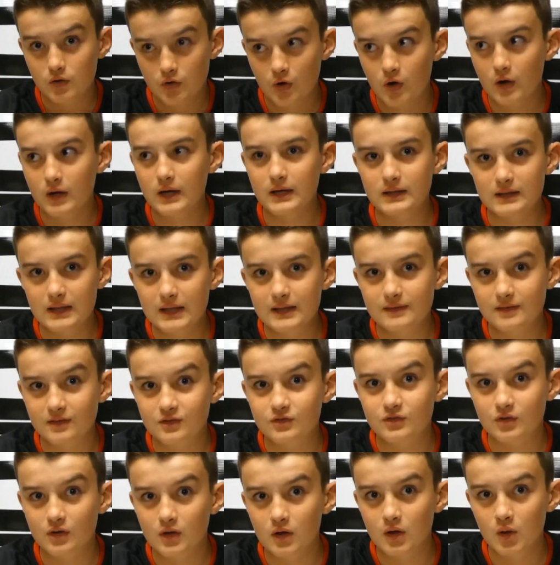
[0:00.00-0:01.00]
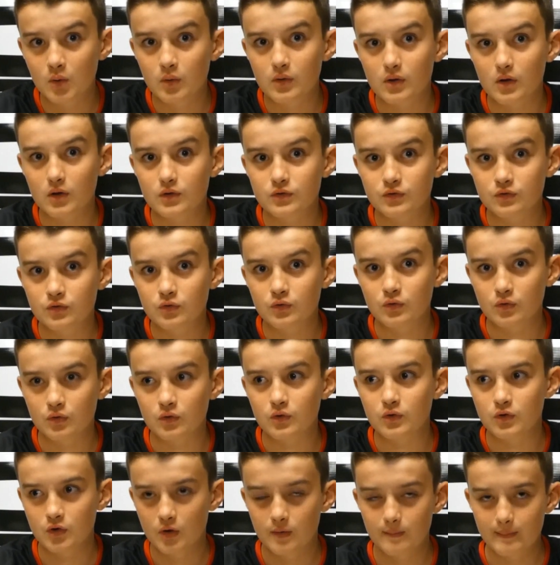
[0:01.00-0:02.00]
you're going to need this to glue it onto
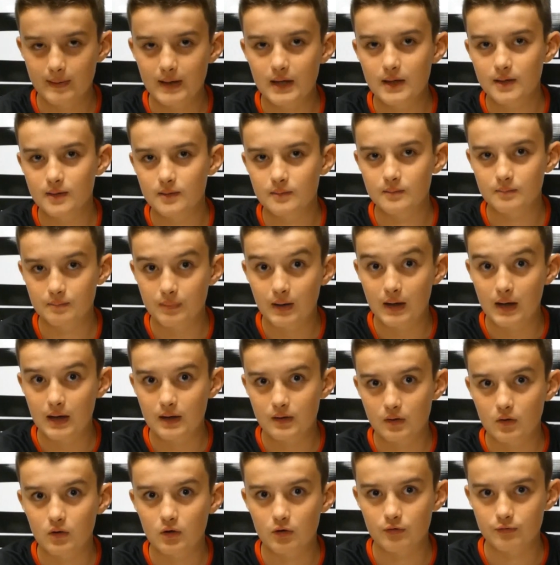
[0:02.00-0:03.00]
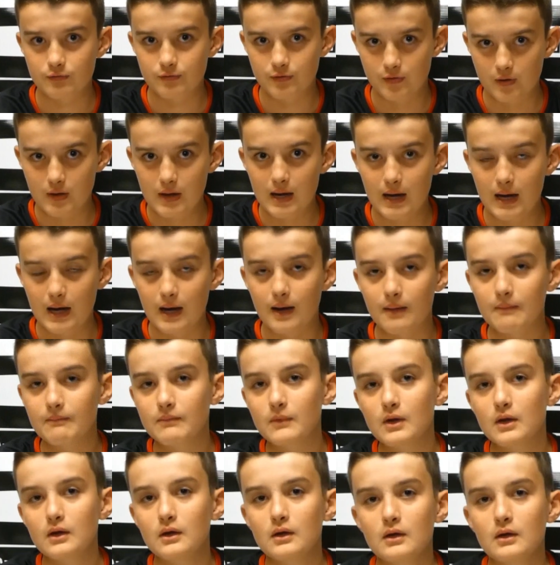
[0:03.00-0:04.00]
your main part of the car.